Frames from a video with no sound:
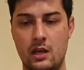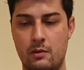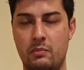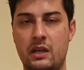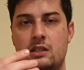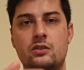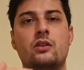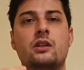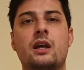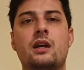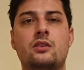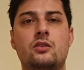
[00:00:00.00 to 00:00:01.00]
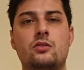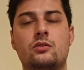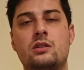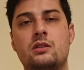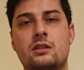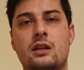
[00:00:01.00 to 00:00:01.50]
based on that you
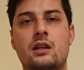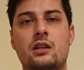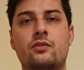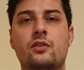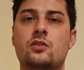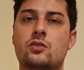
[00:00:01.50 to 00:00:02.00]
decide if it's